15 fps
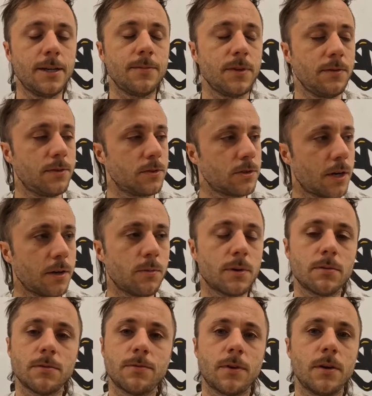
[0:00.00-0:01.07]
If you're trying to work
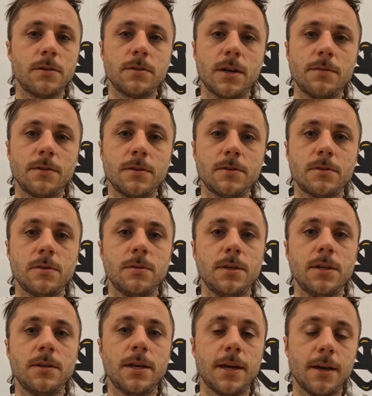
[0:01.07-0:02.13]
with Fardrivers, you
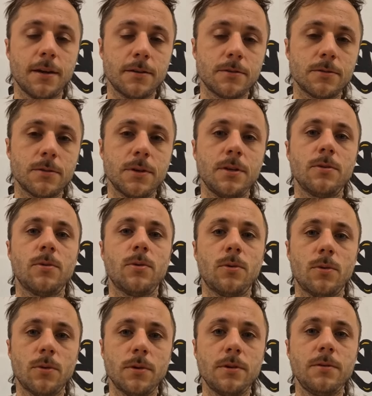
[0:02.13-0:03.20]
need Android
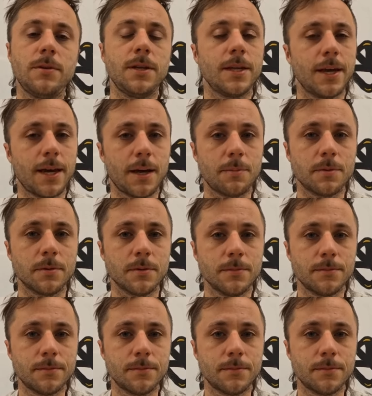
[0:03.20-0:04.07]
or you need Apple.